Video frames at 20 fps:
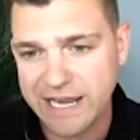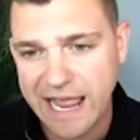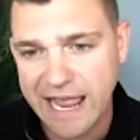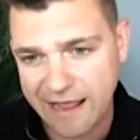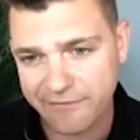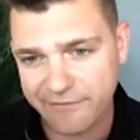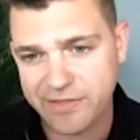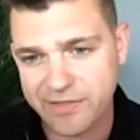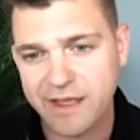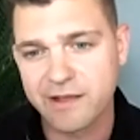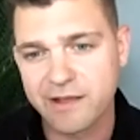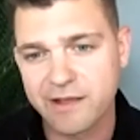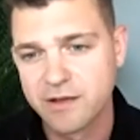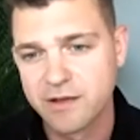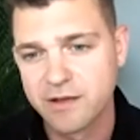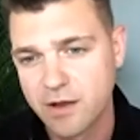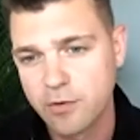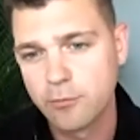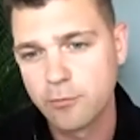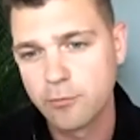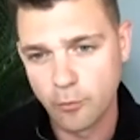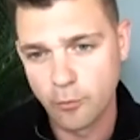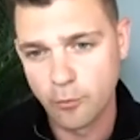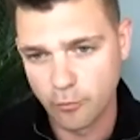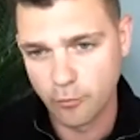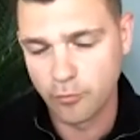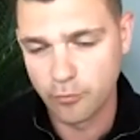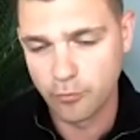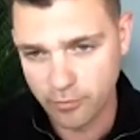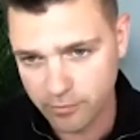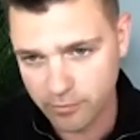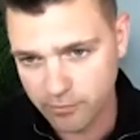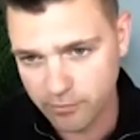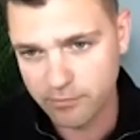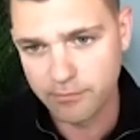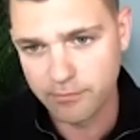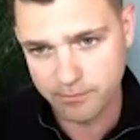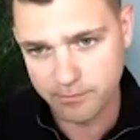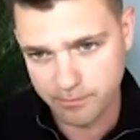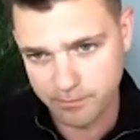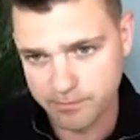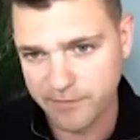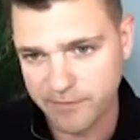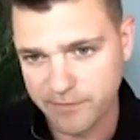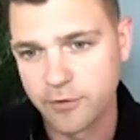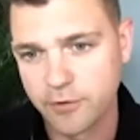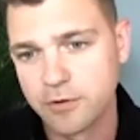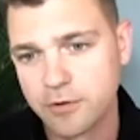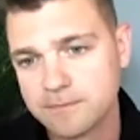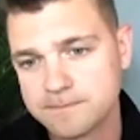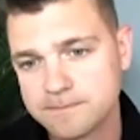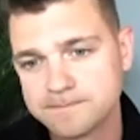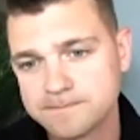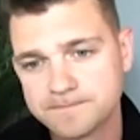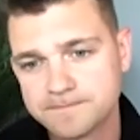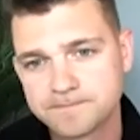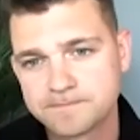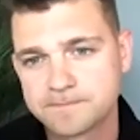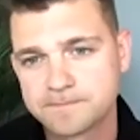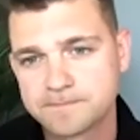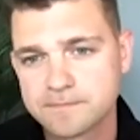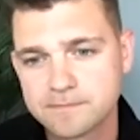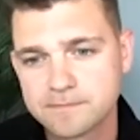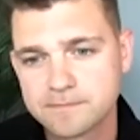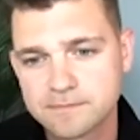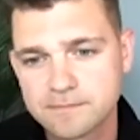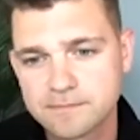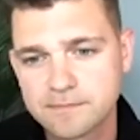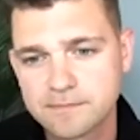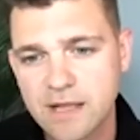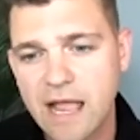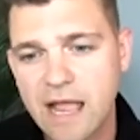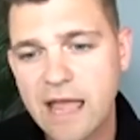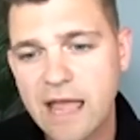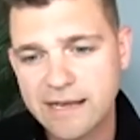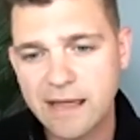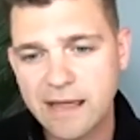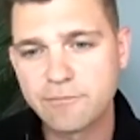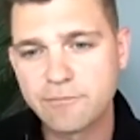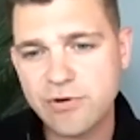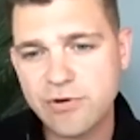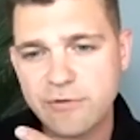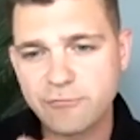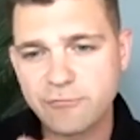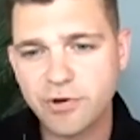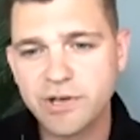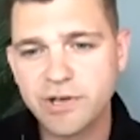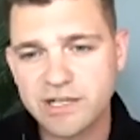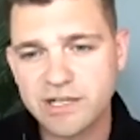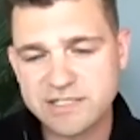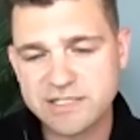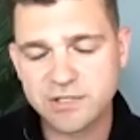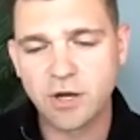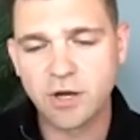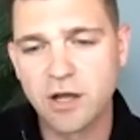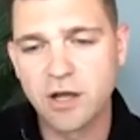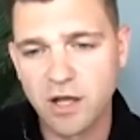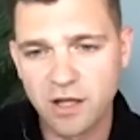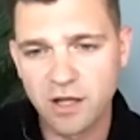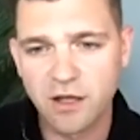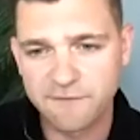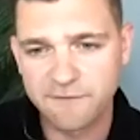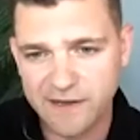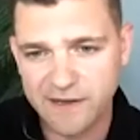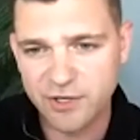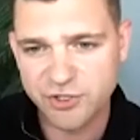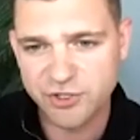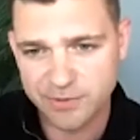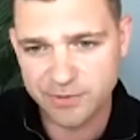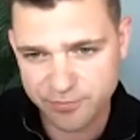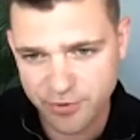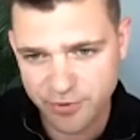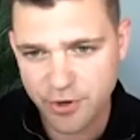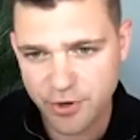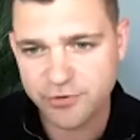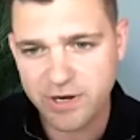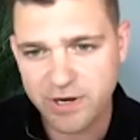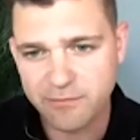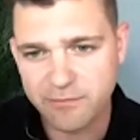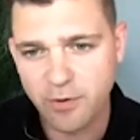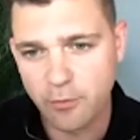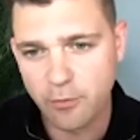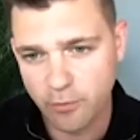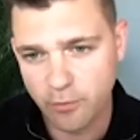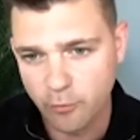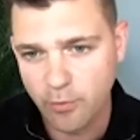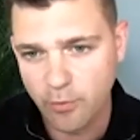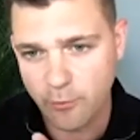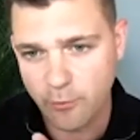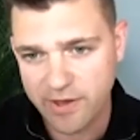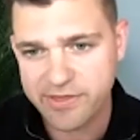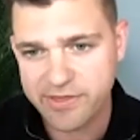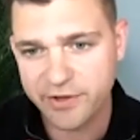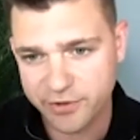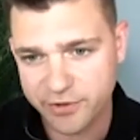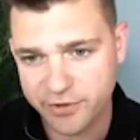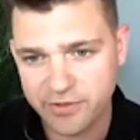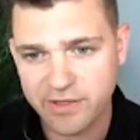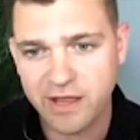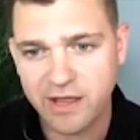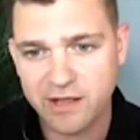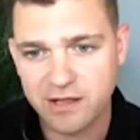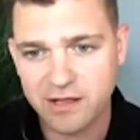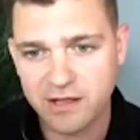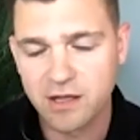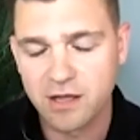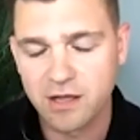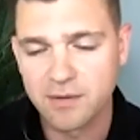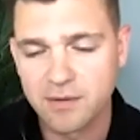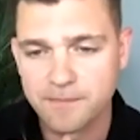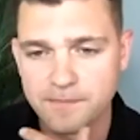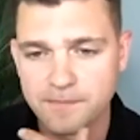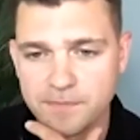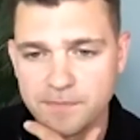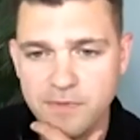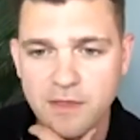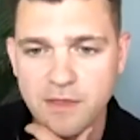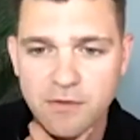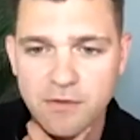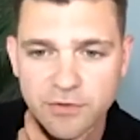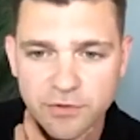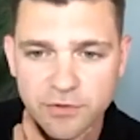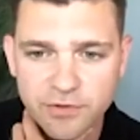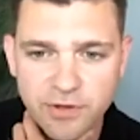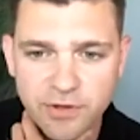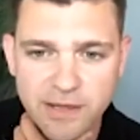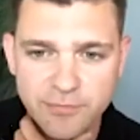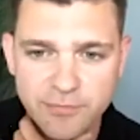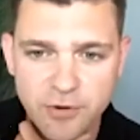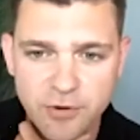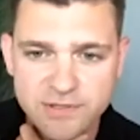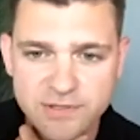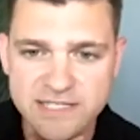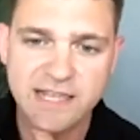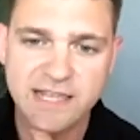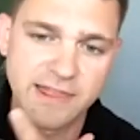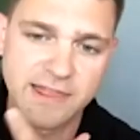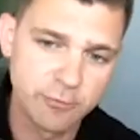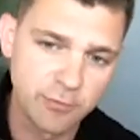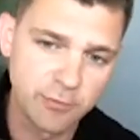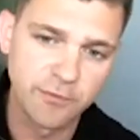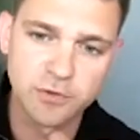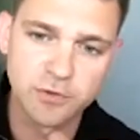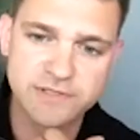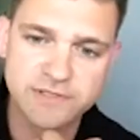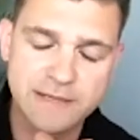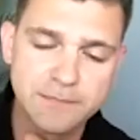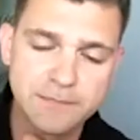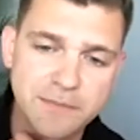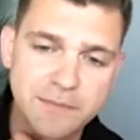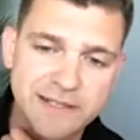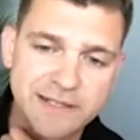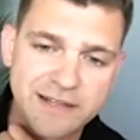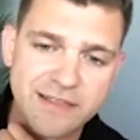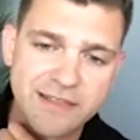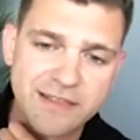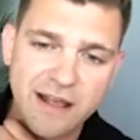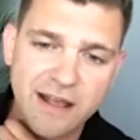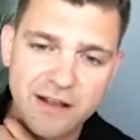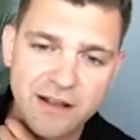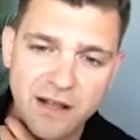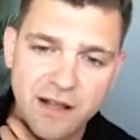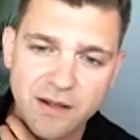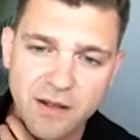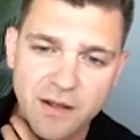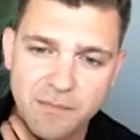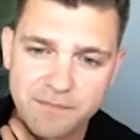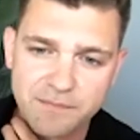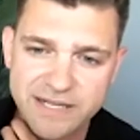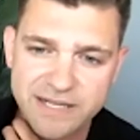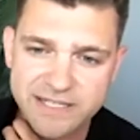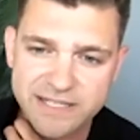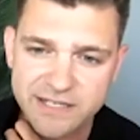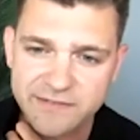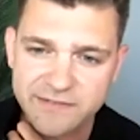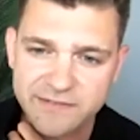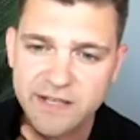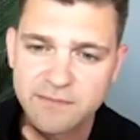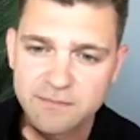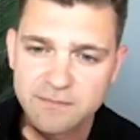have that before. And Brown Rudnick's got a fellowship program where they do that process, and then we've also implemented that at BTV.